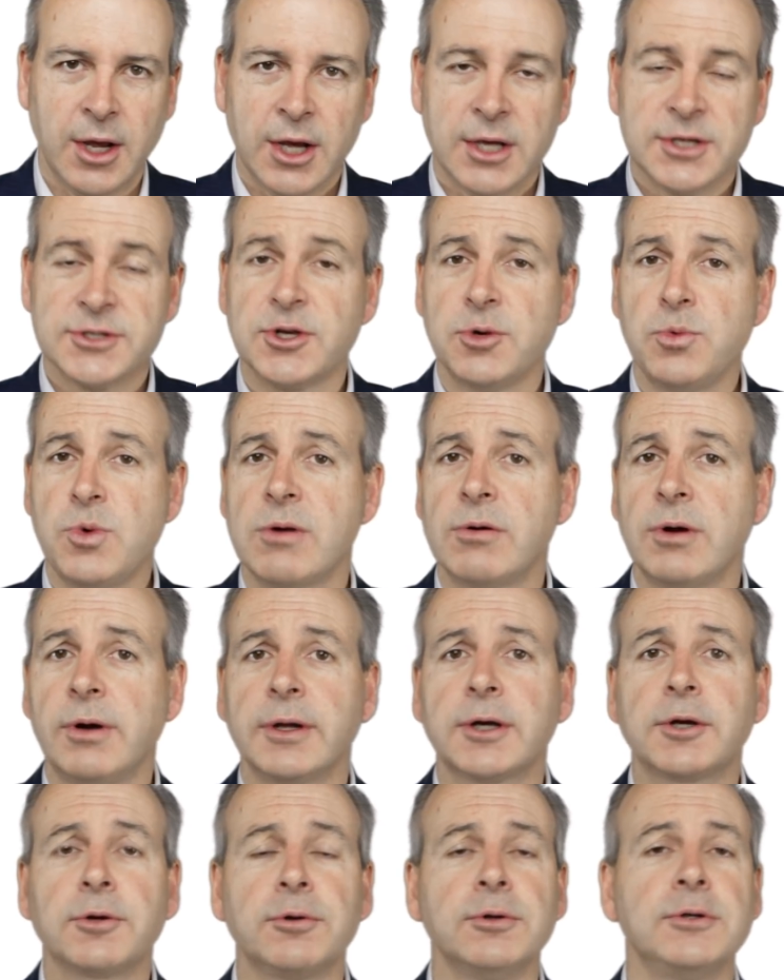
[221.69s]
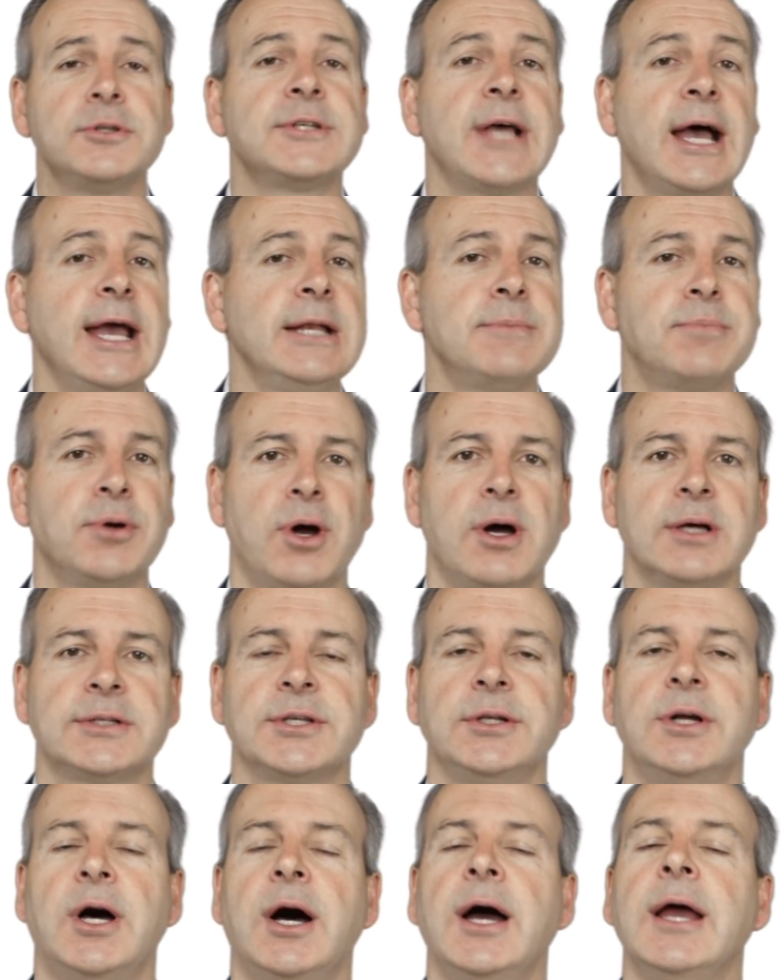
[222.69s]
So we're on a crusade, Bryce
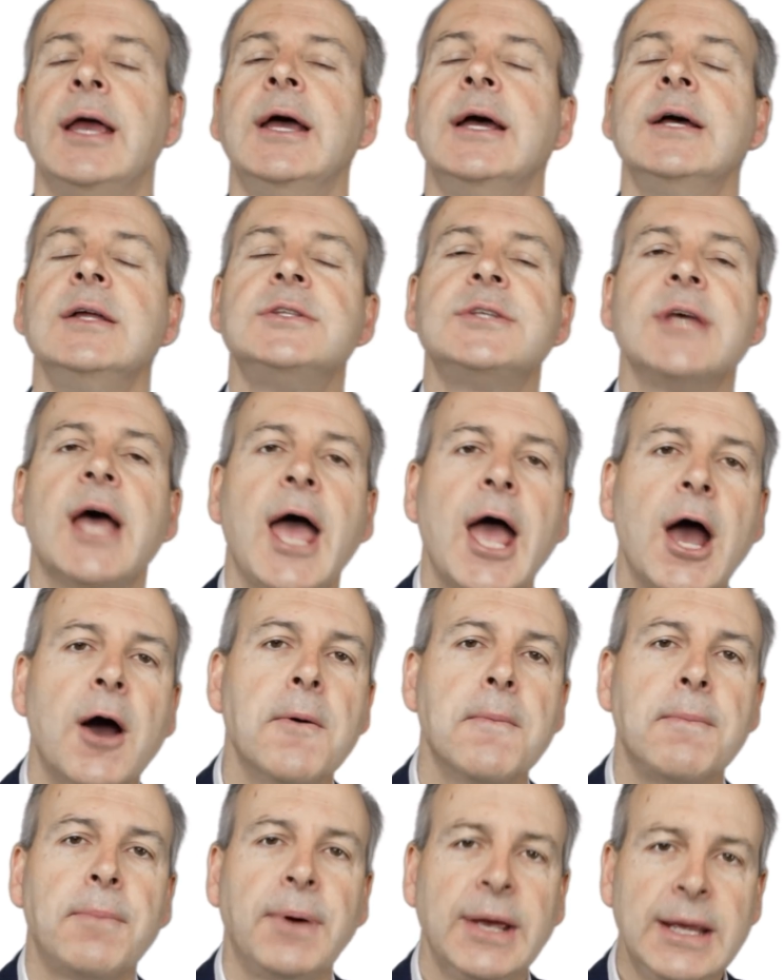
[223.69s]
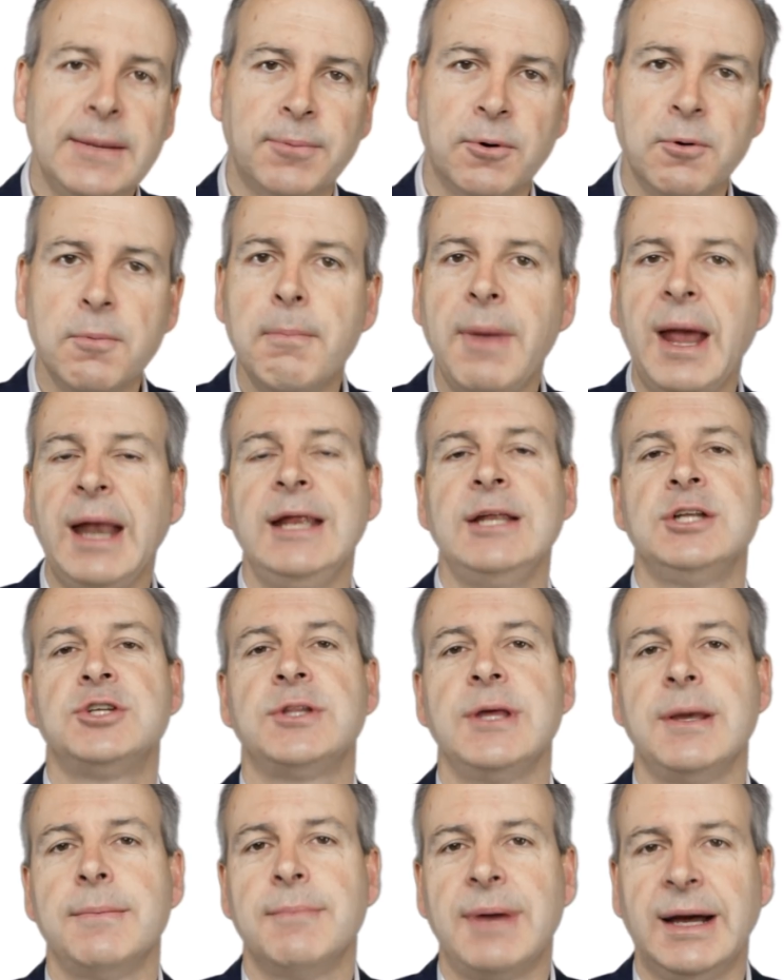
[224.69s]
and I, to help people manage
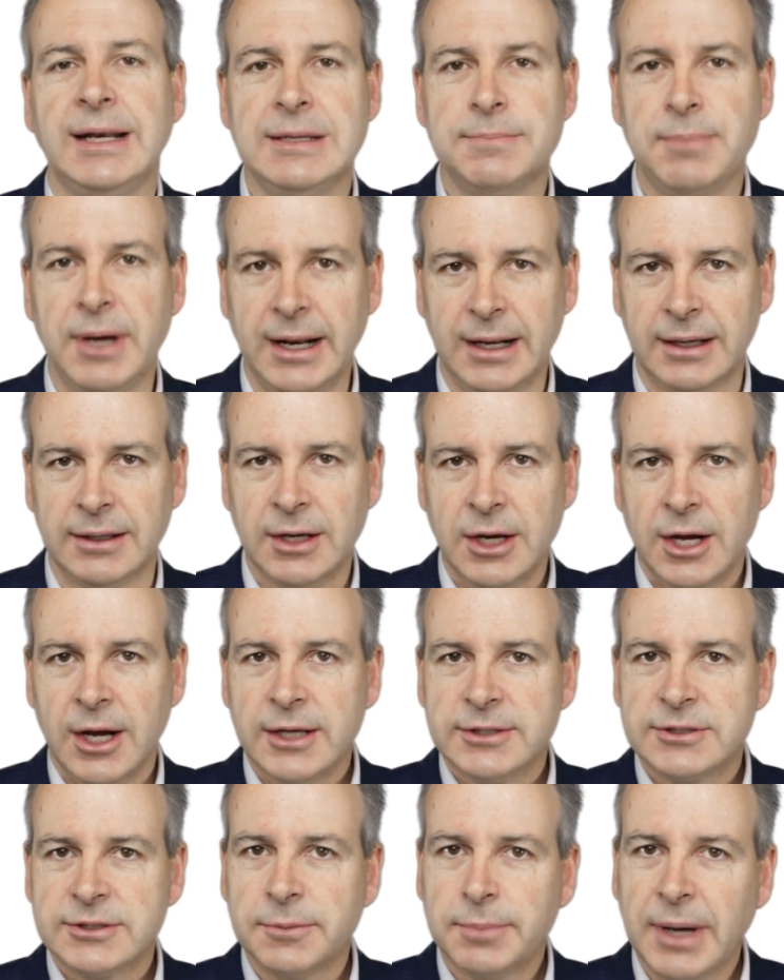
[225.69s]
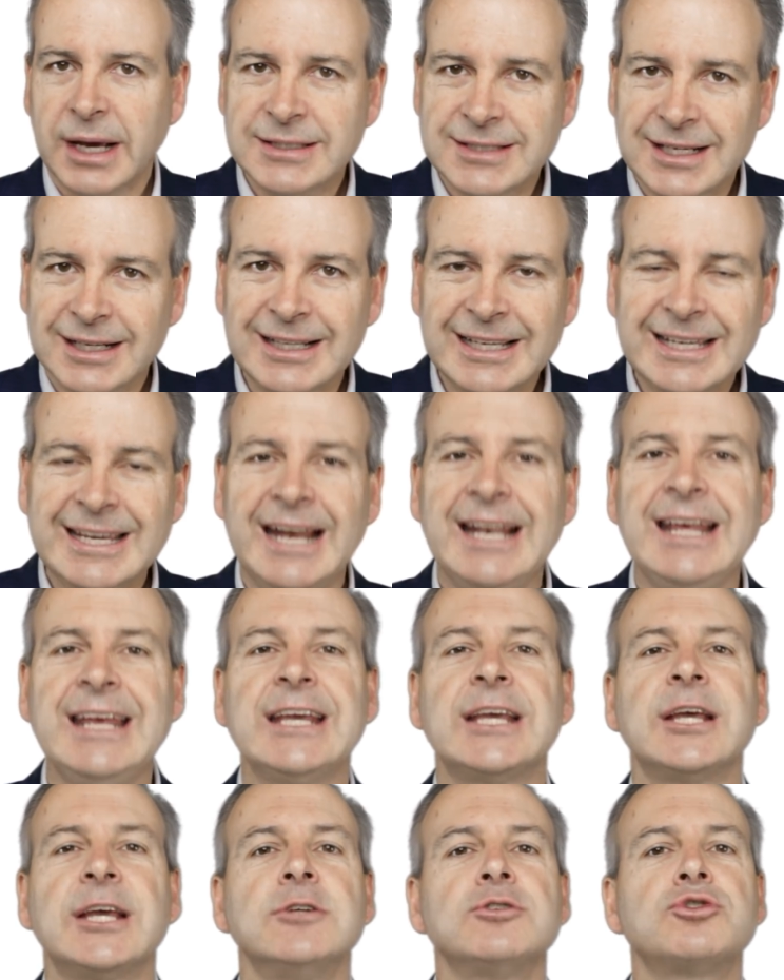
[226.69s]
their money better, to basically get in
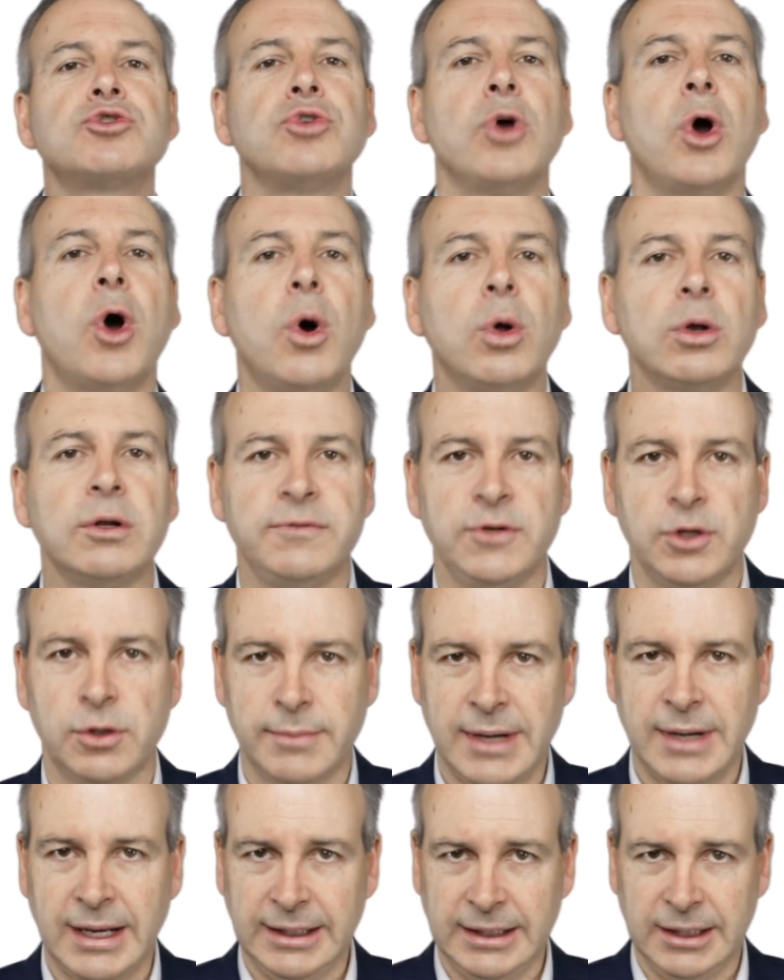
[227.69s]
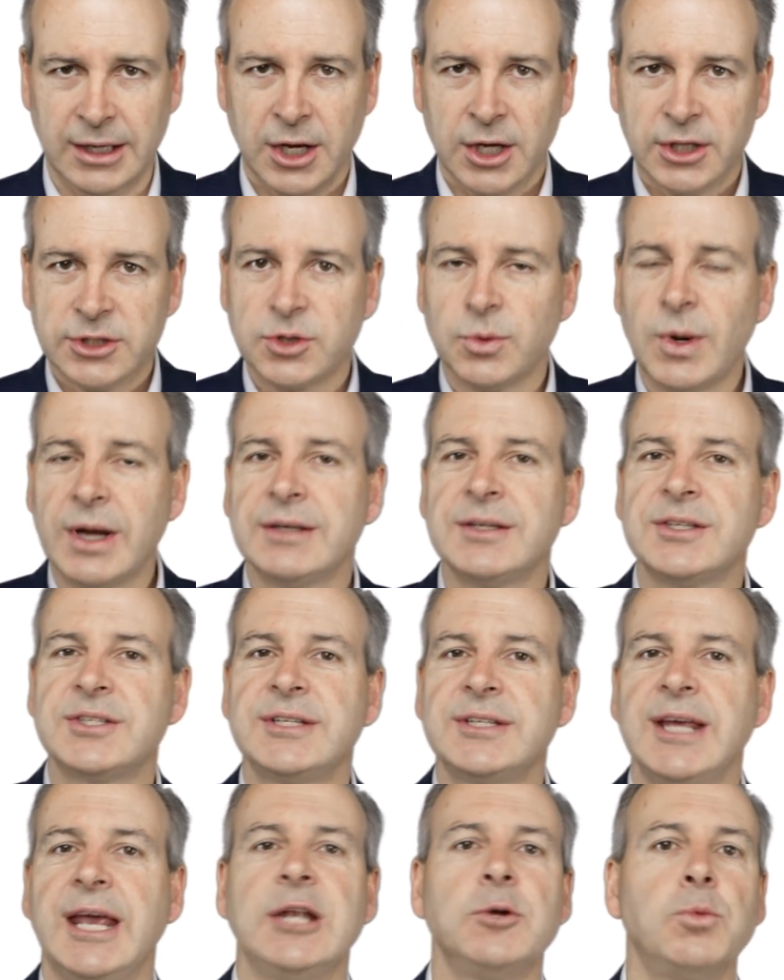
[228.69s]
control of your money, to
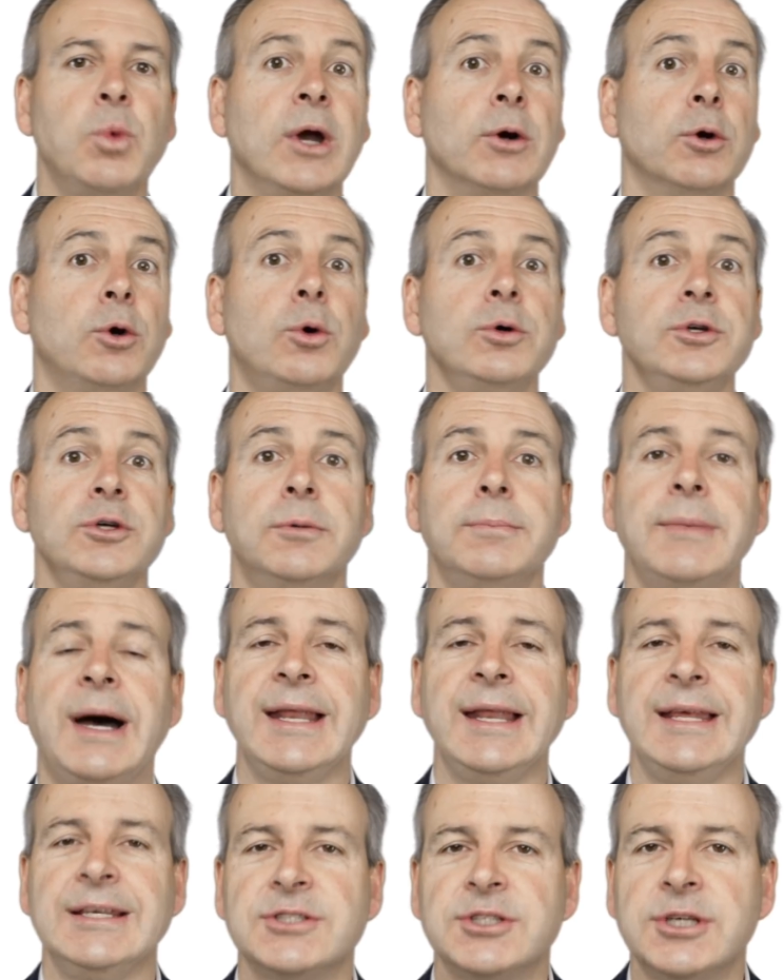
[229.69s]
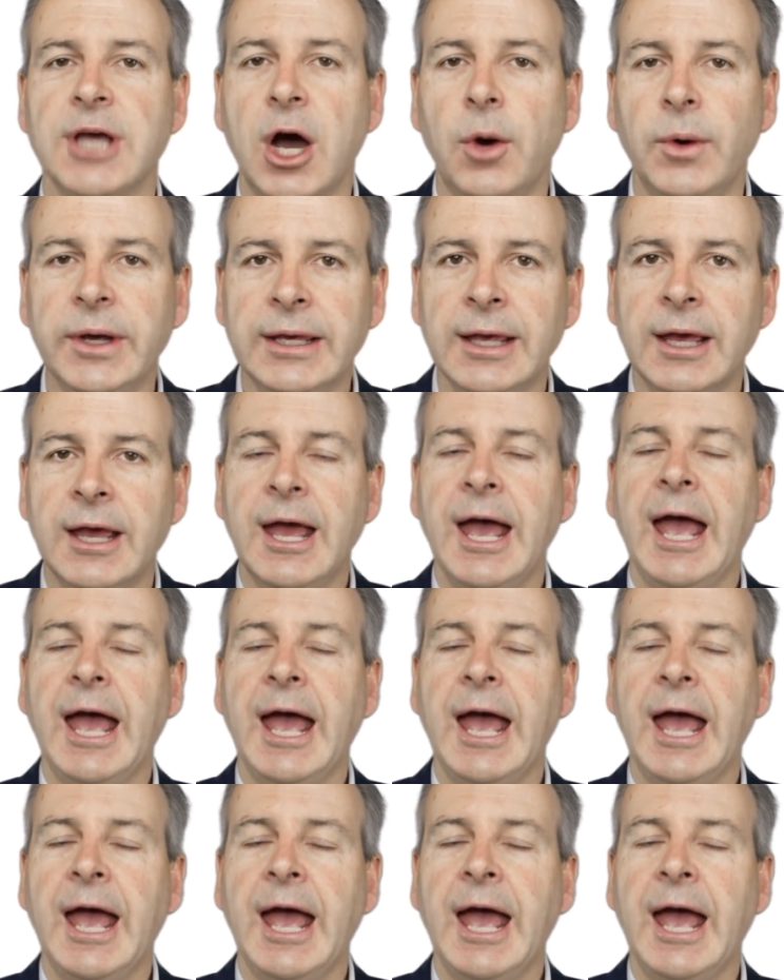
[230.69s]
understand where all your money's going,